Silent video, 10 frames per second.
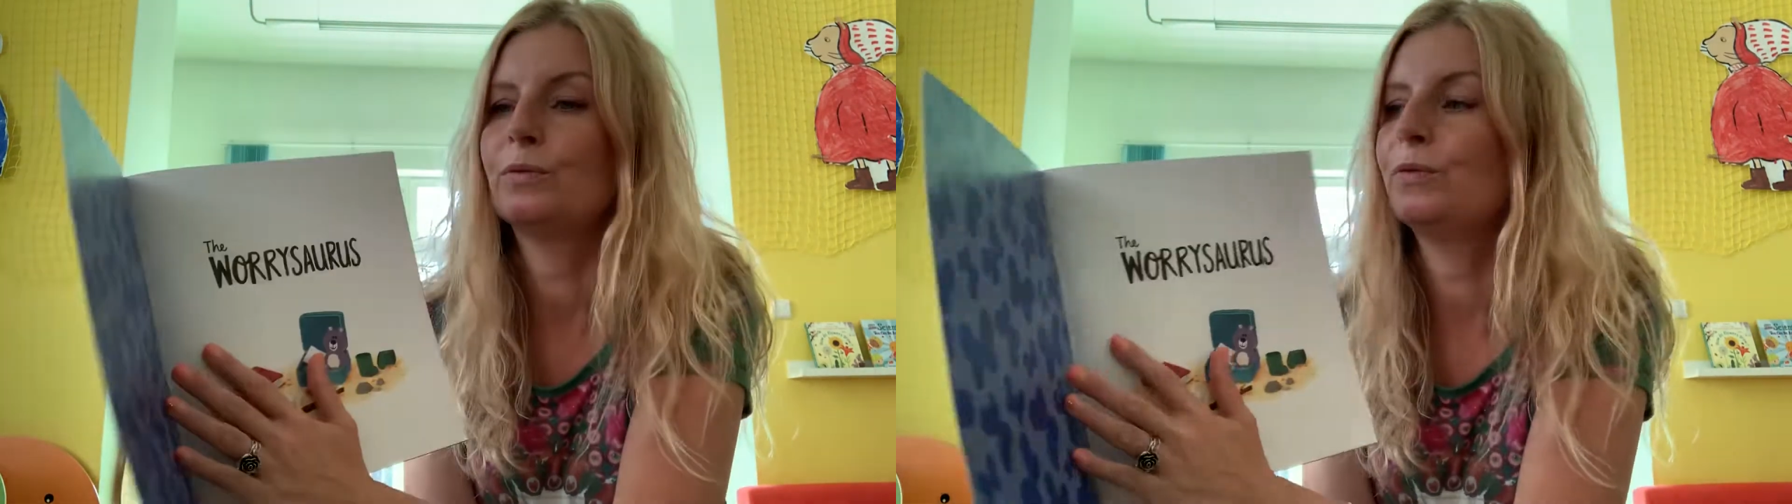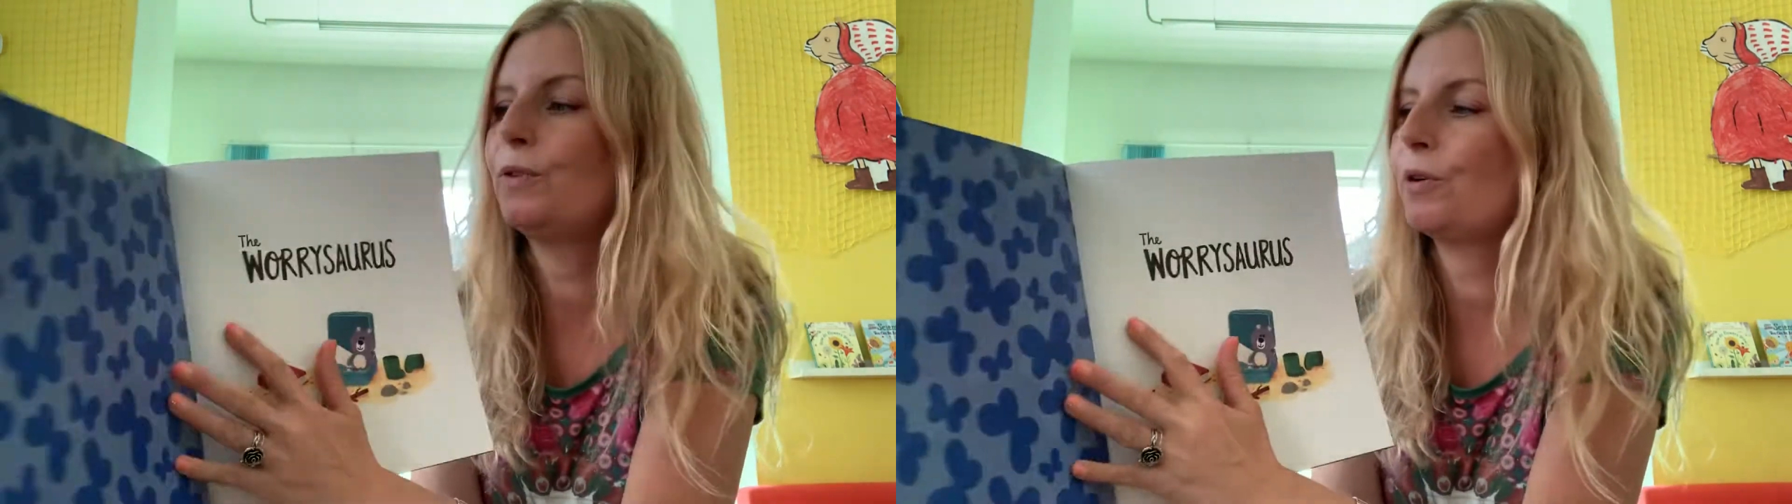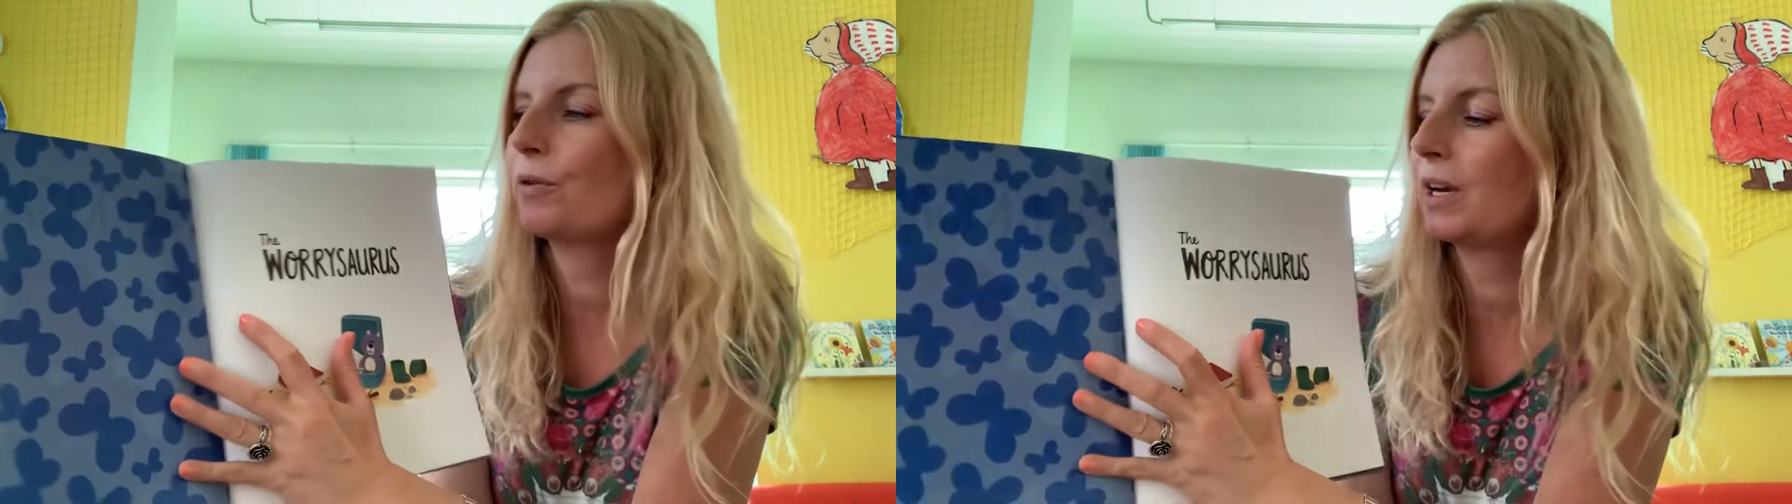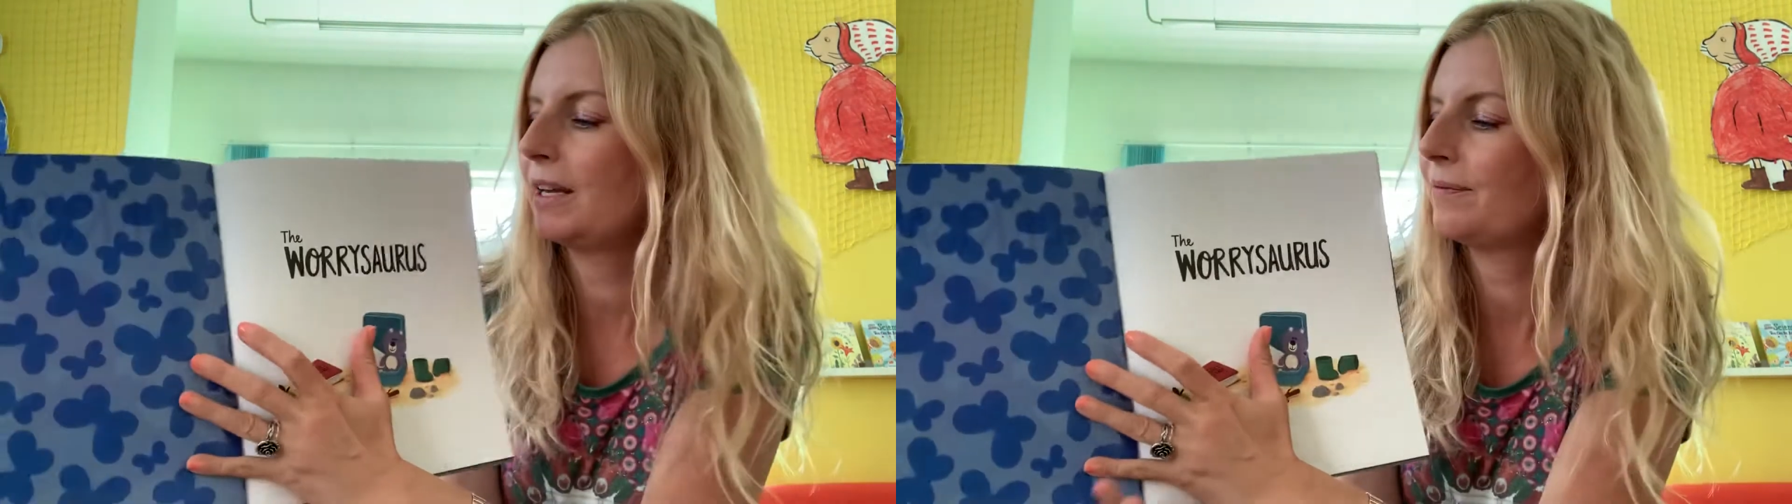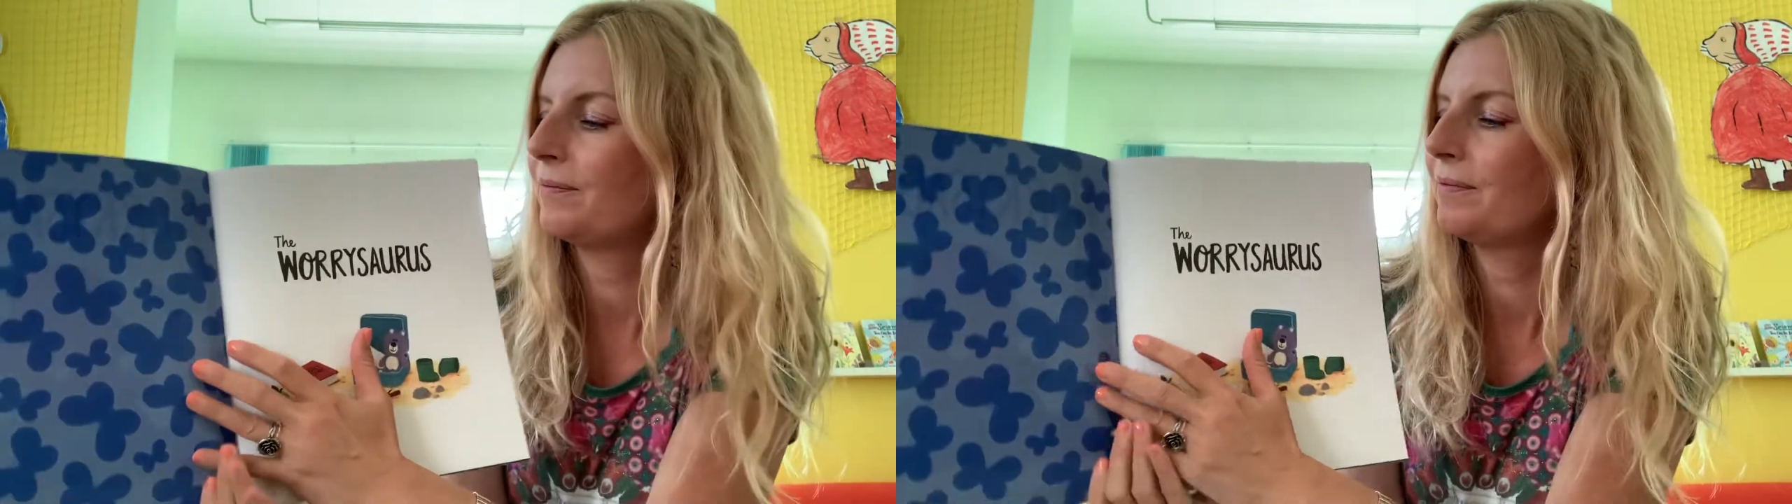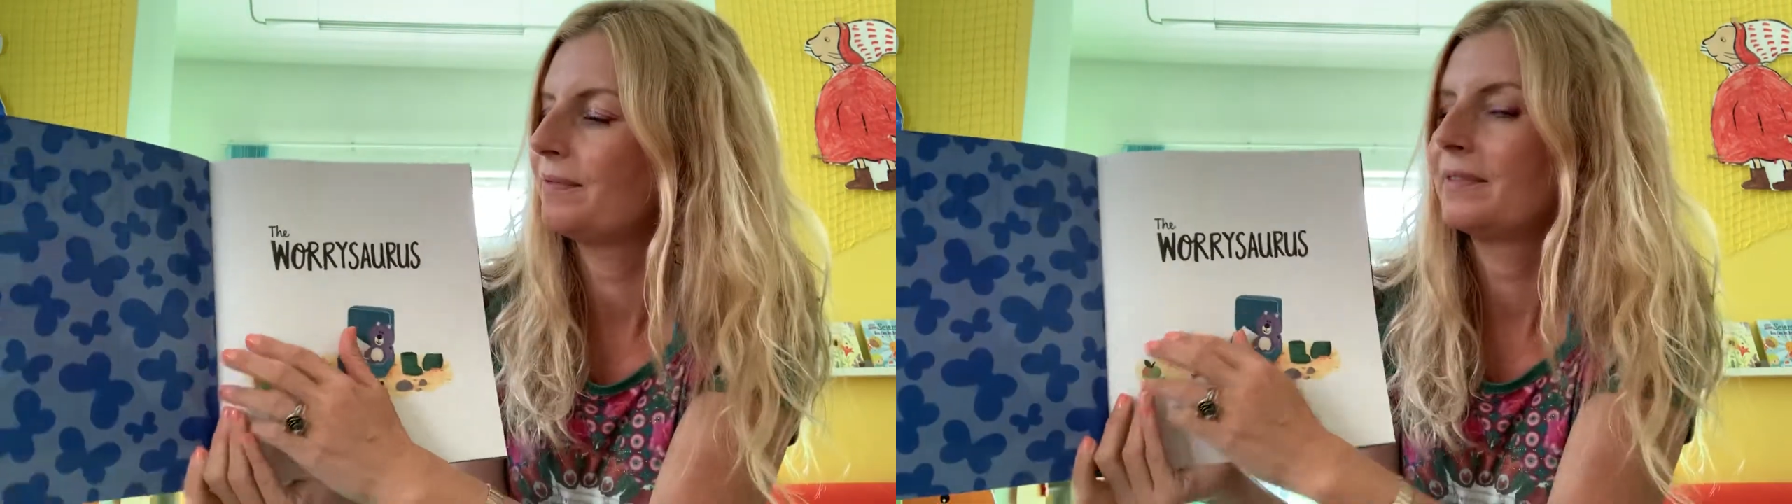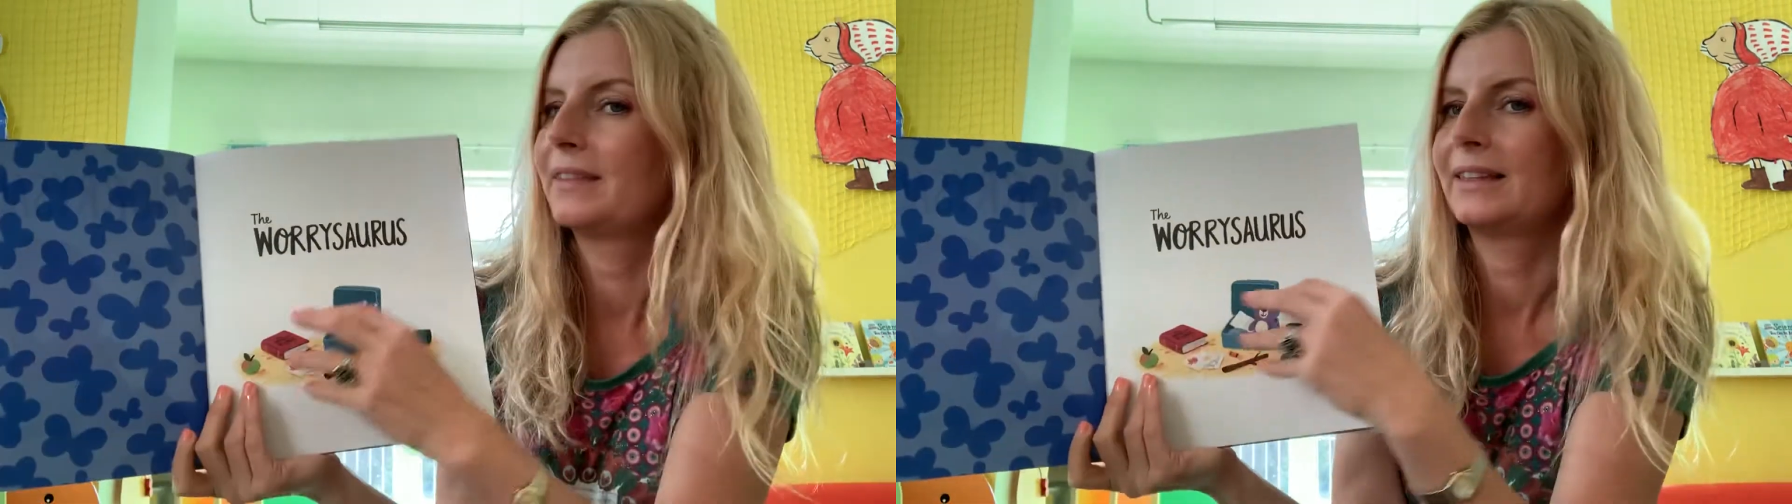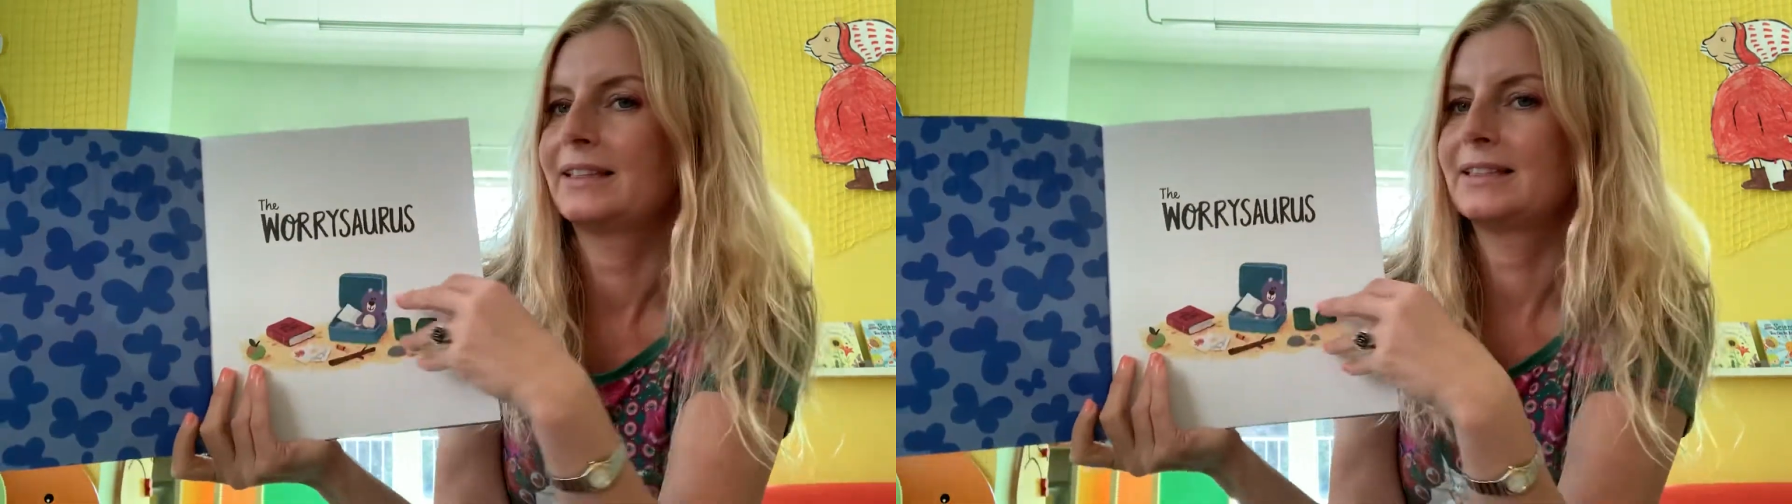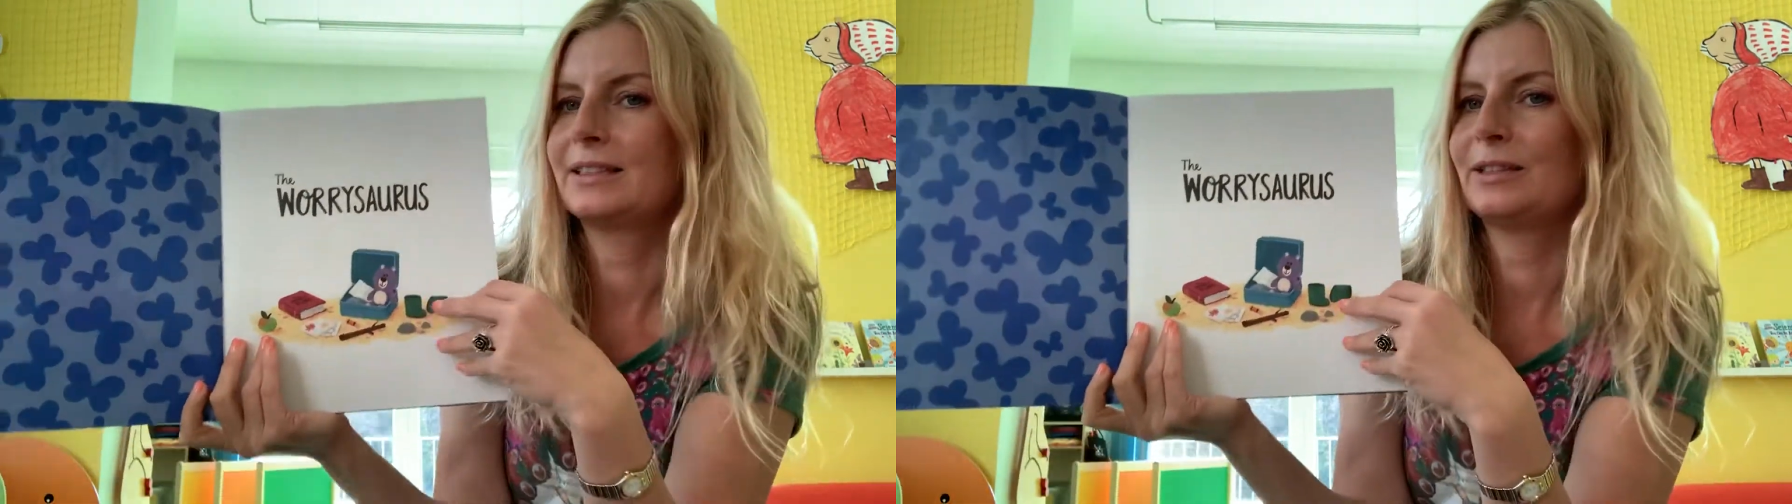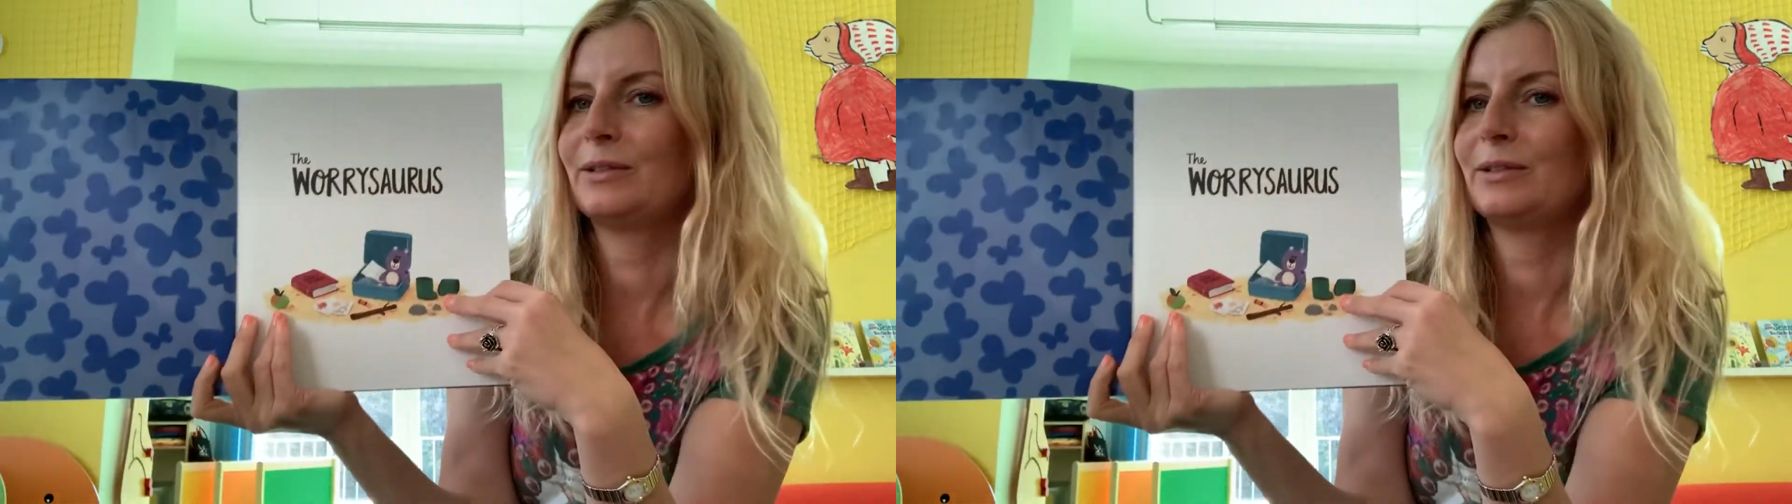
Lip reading: worry. So